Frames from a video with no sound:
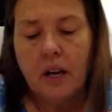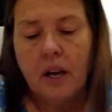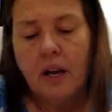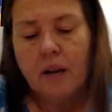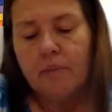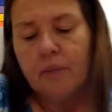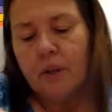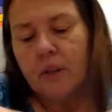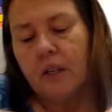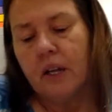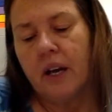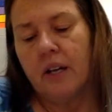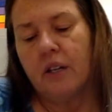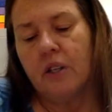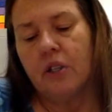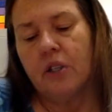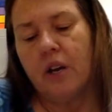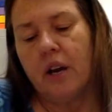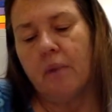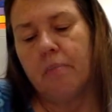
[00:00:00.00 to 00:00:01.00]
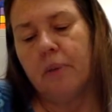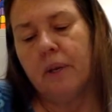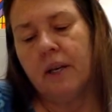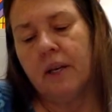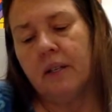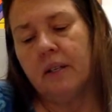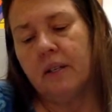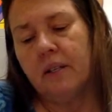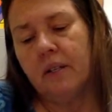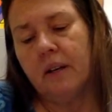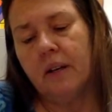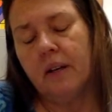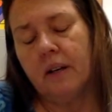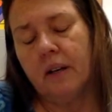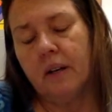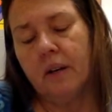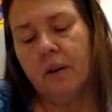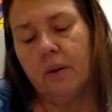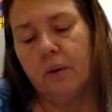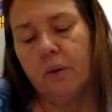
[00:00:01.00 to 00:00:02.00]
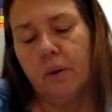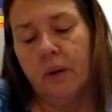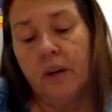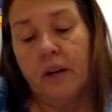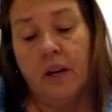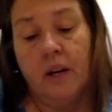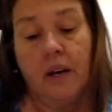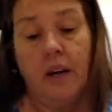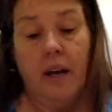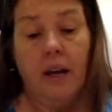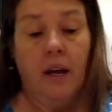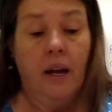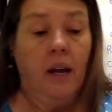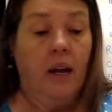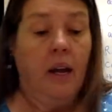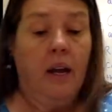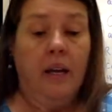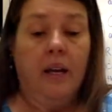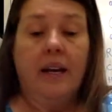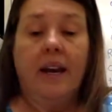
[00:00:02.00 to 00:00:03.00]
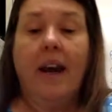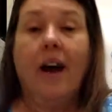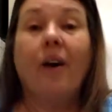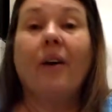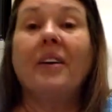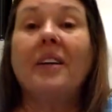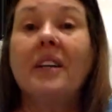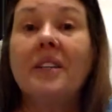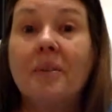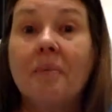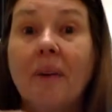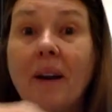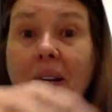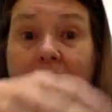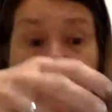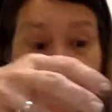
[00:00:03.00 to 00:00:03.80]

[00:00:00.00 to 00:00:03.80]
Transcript: I'm just kind of shaping it as I go. Now I need to make